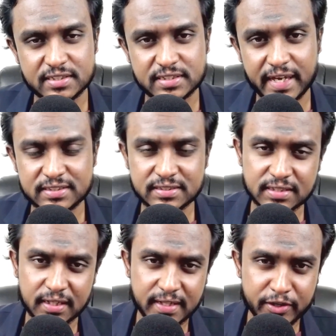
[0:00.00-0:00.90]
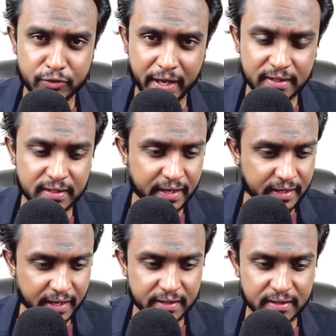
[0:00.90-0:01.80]
case that you get,
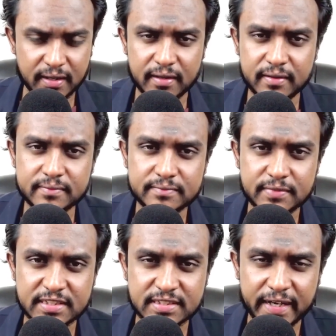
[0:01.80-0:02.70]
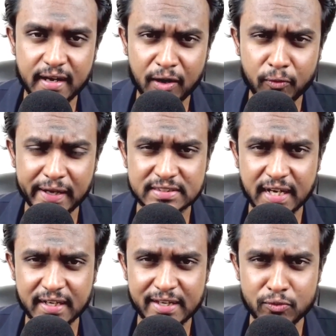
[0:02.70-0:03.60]
and decide how
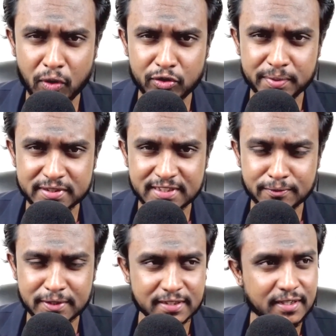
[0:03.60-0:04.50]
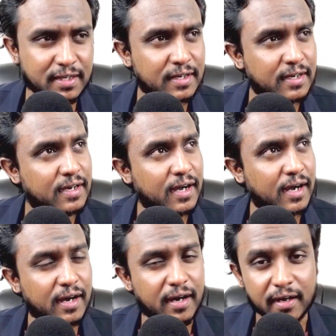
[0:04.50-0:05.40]
exactly you want to proceed with it.
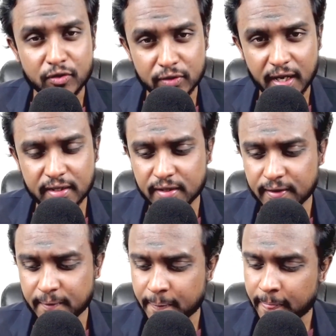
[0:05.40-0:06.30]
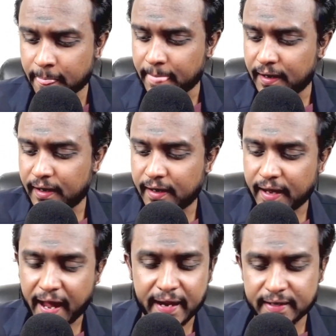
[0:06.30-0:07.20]
Good luck,
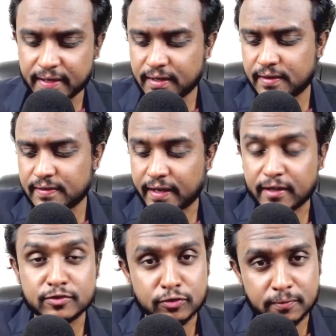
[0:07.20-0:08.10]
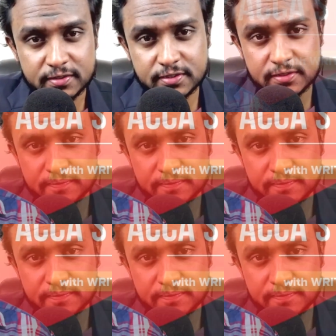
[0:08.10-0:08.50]
and thank you so much.